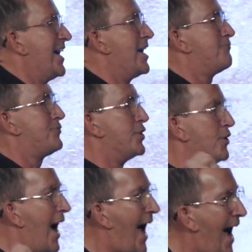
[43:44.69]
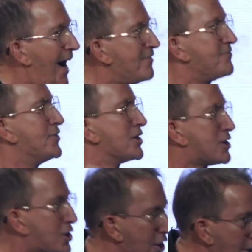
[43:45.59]
if you have the
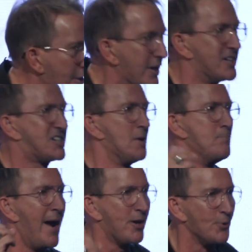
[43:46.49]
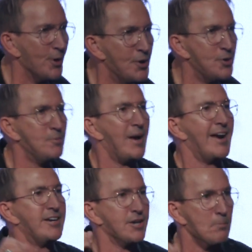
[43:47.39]
courage to make room
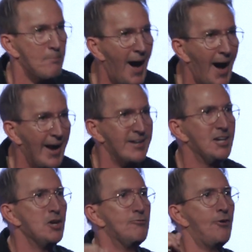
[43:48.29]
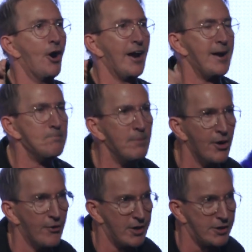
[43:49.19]
in your mind for a
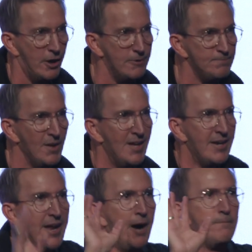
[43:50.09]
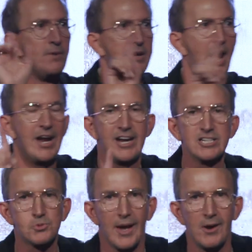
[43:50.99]
miracle. Now
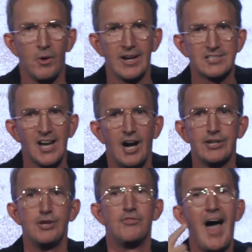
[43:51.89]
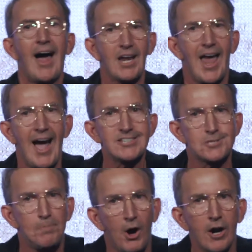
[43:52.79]
here's what I want to tell you. That
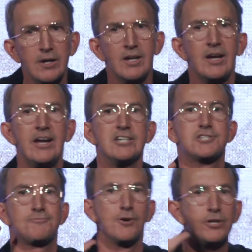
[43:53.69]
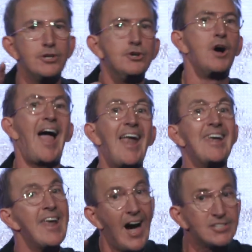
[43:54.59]
last part is for you,
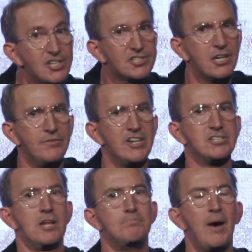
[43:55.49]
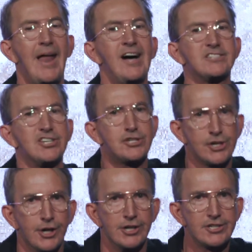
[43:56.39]
not just individually, but as the
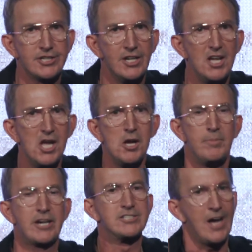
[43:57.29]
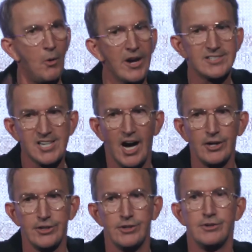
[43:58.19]
church. Because I want to
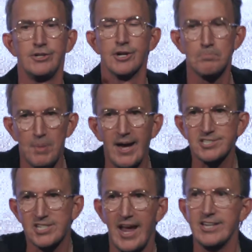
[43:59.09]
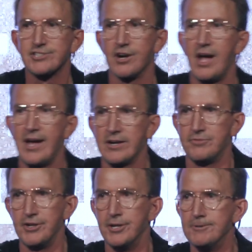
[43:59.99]
tell you, your best days are ahead
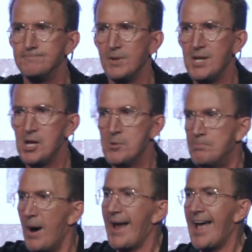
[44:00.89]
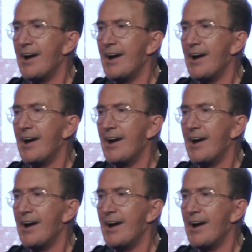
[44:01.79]
of you. But